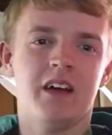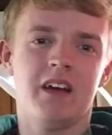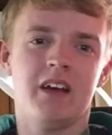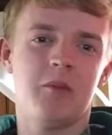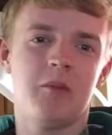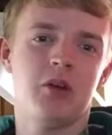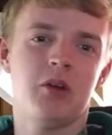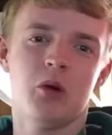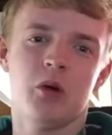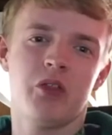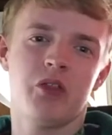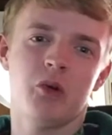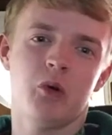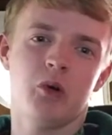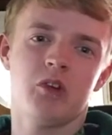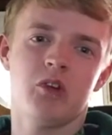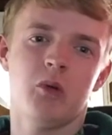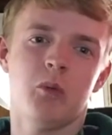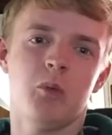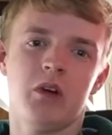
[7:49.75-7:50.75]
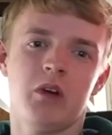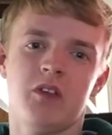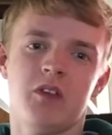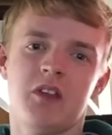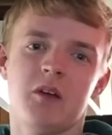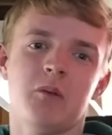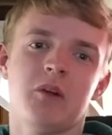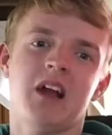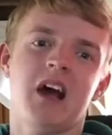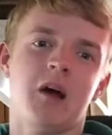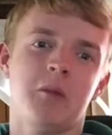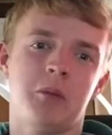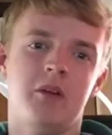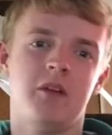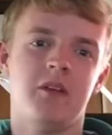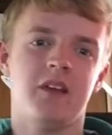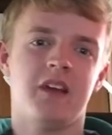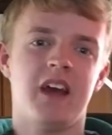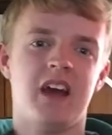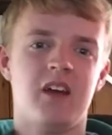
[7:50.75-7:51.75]
give me your thoughts on what you think will happen
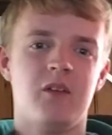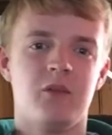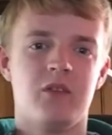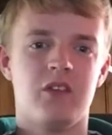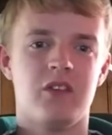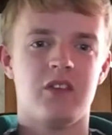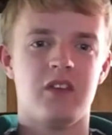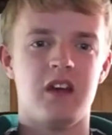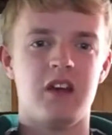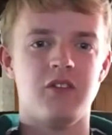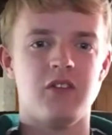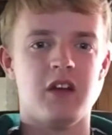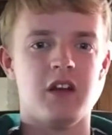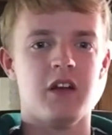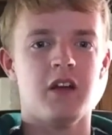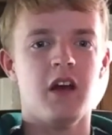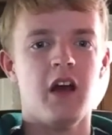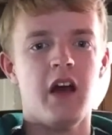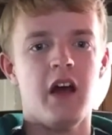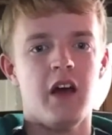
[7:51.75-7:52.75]
in the games this evening